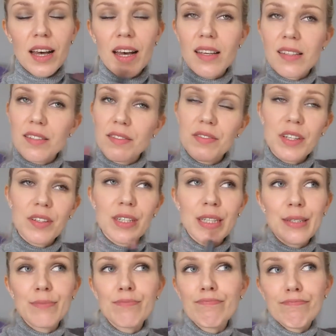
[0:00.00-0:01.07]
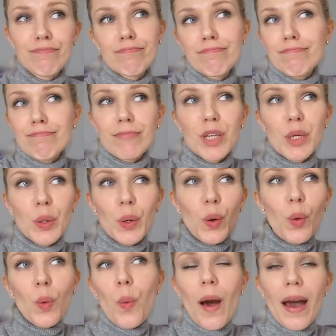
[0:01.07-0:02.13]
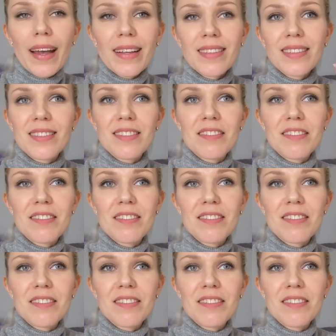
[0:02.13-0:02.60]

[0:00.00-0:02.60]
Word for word: has a very quite